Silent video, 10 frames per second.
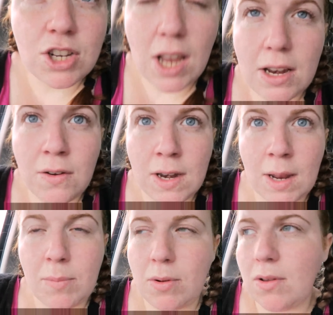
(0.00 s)
she had green
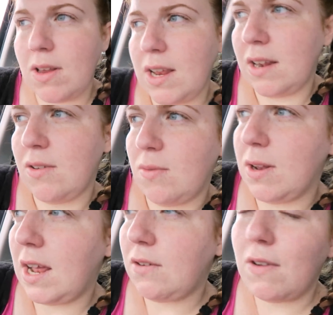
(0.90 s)
apples and
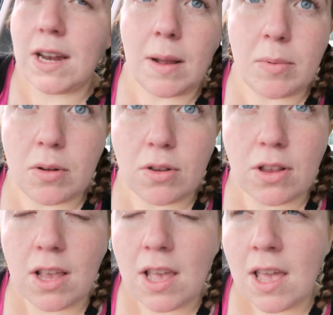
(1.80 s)
Owen had red apples.
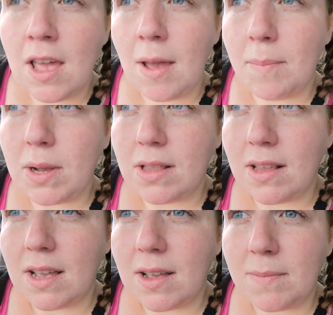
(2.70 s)
But
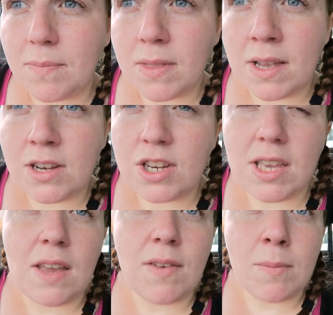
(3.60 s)
she
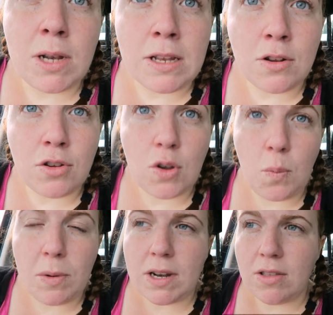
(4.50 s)
gave him a little
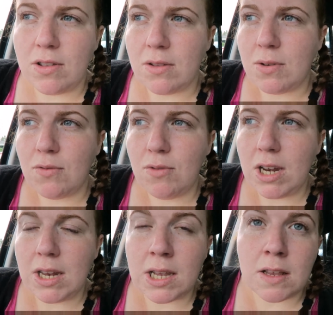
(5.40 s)
soap, and I thought that was
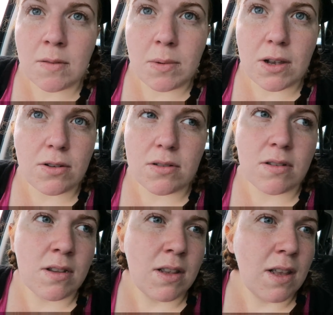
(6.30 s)
really nice
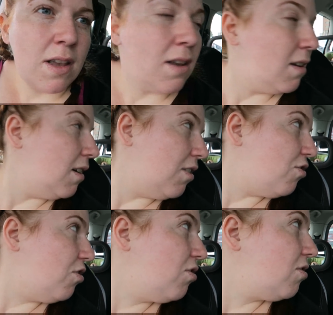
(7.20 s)
because it's
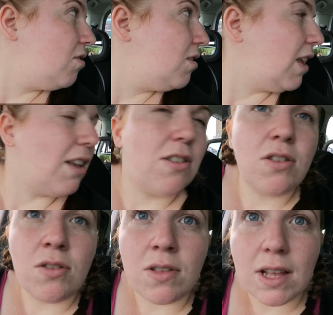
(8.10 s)
just nice
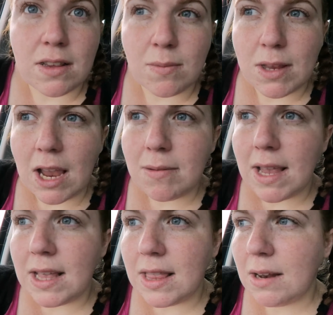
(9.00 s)
to do that sometimes.
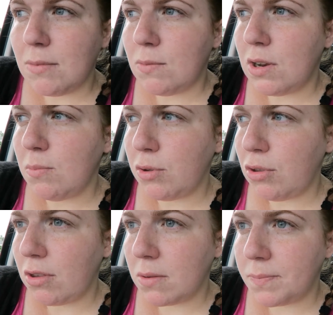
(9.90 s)
And then we went in
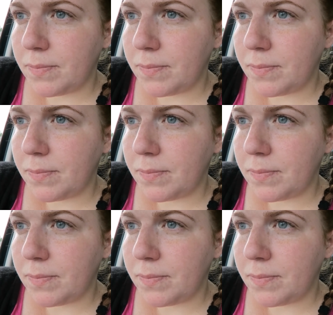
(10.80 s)
Boots,